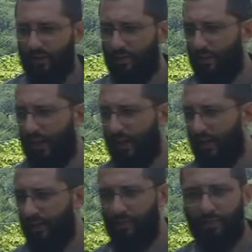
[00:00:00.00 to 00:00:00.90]
You know, why?
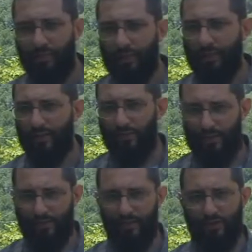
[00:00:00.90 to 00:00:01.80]
Well, you made a
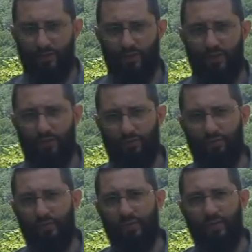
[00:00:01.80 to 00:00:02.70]
decision years ago.
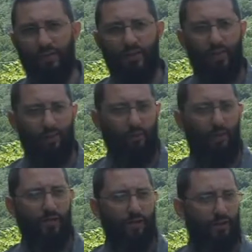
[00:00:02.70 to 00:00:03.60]
If you're
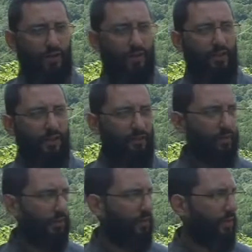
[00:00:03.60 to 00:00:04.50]
watching a lot of
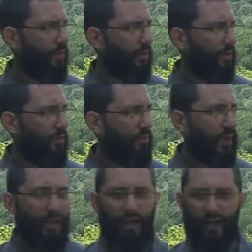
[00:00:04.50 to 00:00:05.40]
television, you
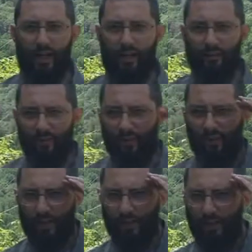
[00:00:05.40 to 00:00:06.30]
can't have
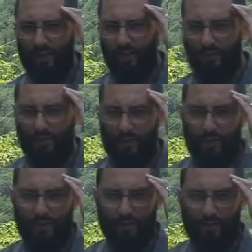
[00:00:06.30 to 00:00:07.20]
a lot of television
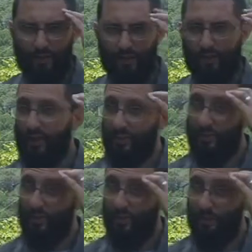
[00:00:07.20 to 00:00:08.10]
up here because it
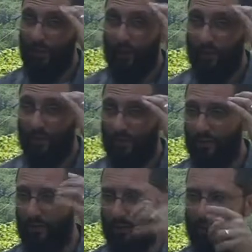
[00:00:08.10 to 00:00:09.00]
cleaves to your mind, you
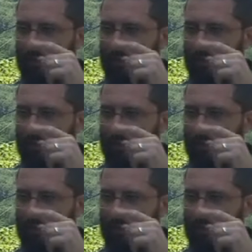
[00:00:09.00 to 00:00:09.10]
know, those